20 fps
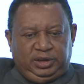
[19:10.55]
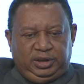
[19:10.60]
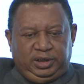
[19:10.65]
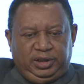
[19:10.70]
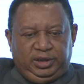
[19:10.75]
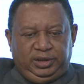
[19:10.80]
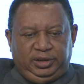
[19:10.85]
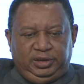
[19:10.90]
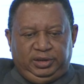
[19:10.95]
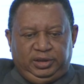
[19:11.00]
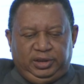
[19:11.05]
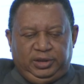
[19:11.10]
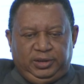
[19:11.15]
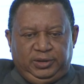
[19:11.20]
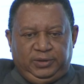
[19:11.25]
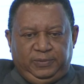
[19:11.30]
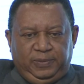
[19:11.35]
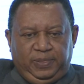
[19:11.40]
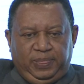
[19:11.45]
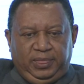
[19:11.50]

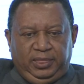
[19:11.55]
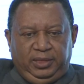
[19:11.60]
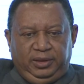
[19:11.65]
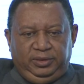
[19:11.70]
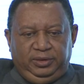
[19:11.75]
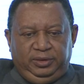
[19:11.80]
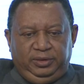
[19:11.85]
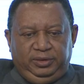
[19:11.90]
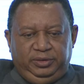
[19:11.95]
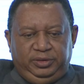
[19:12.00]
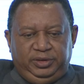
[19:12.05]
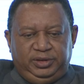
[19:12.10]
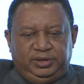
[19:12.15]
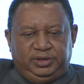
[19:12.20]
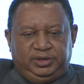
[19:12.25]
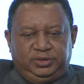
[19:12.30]
and this